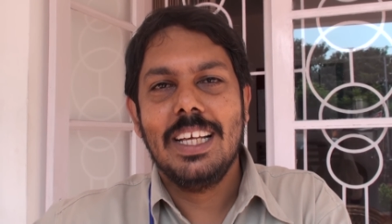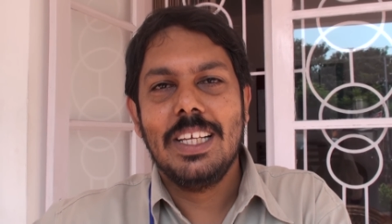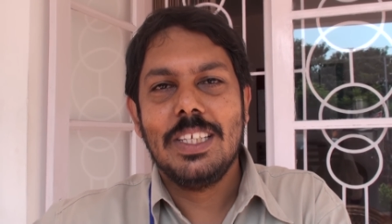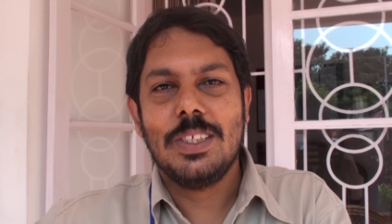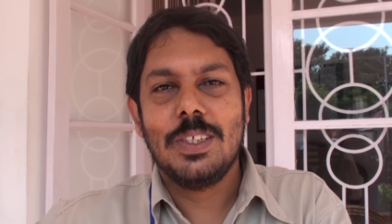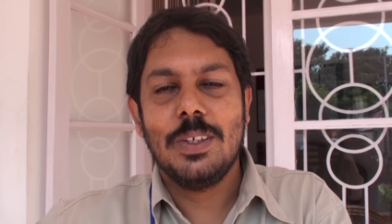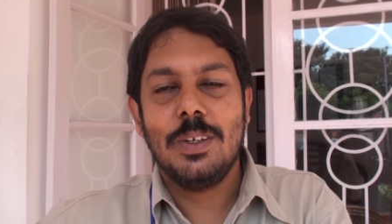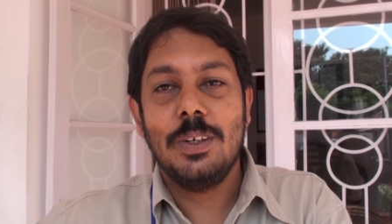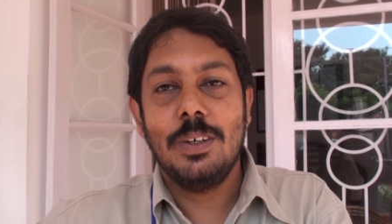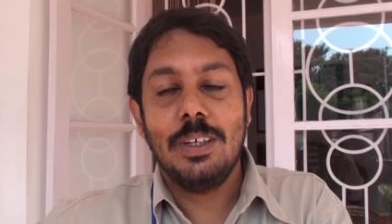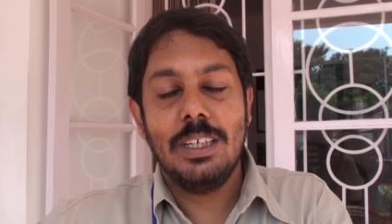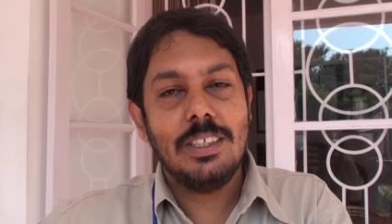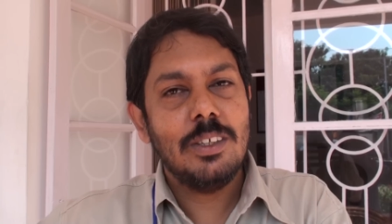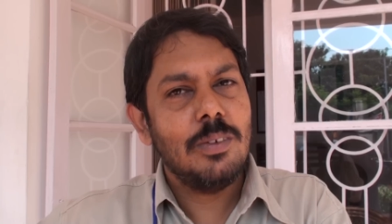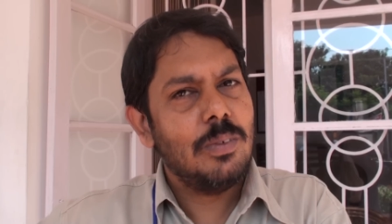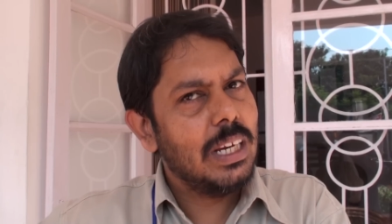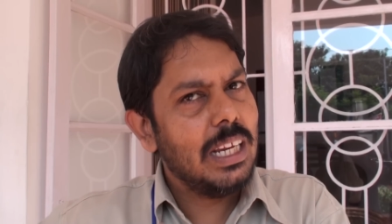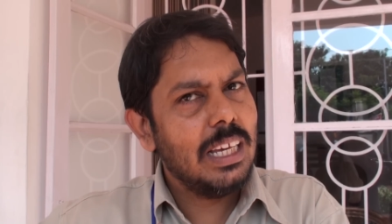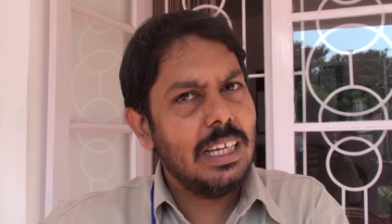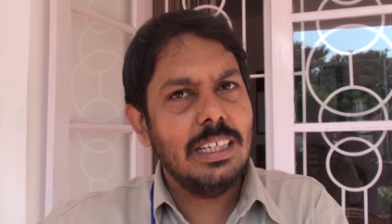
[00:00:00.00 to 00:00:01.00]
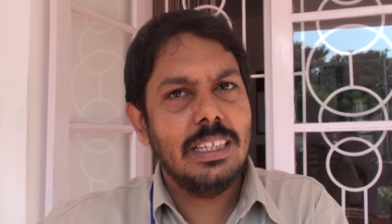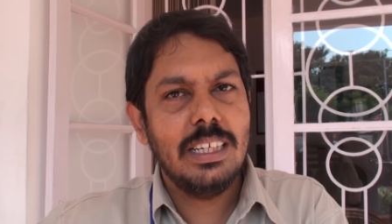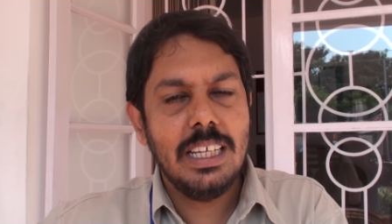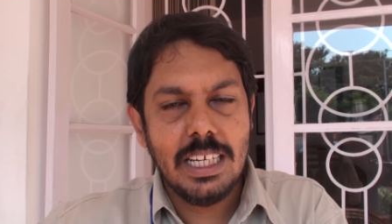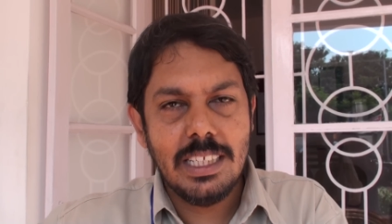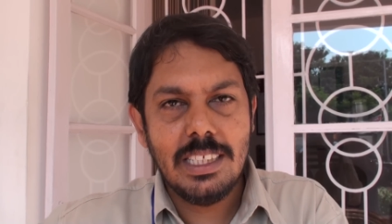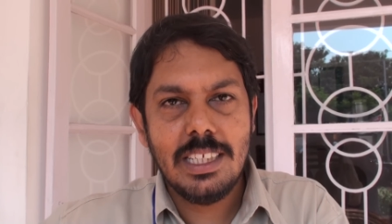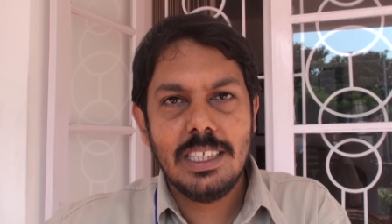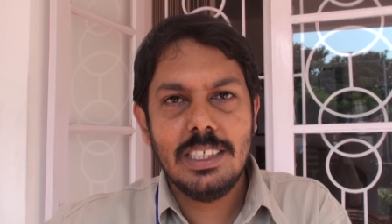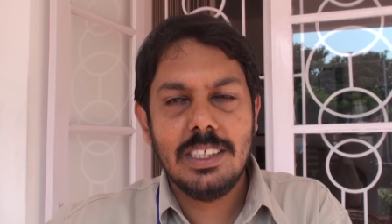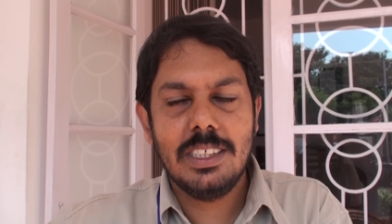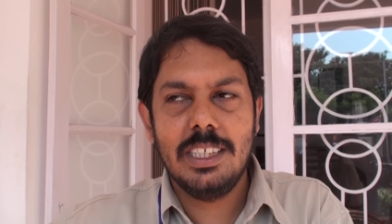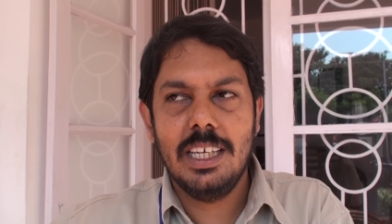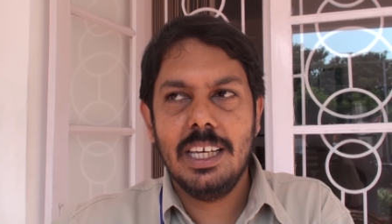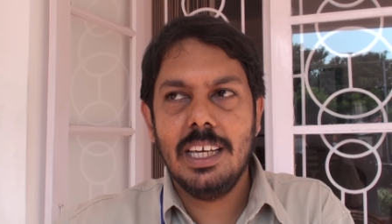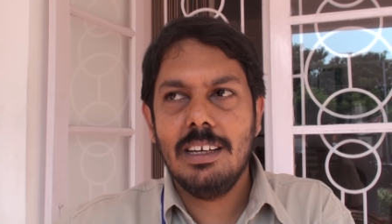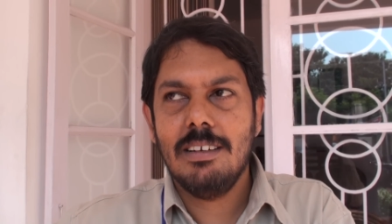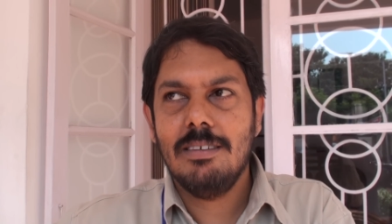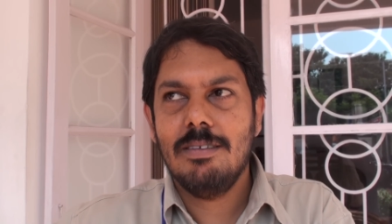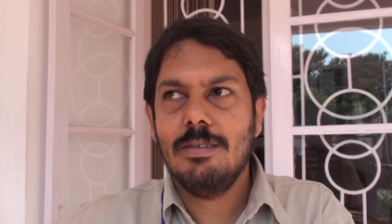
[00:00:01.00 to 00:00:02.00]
So it's a very dangerous thing.